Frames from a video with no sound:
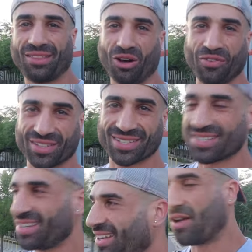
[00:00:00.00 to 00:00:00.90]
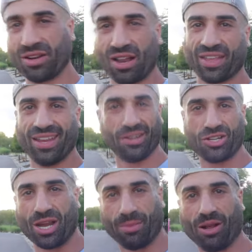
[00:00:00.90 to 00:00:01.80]
at the office. Found another hidden
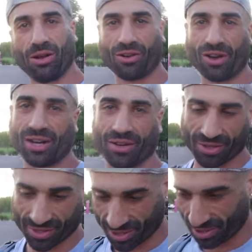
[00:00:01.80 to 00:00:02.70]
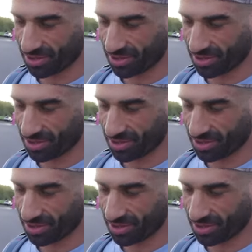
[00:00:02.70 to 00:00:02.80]
gem in Colorado. So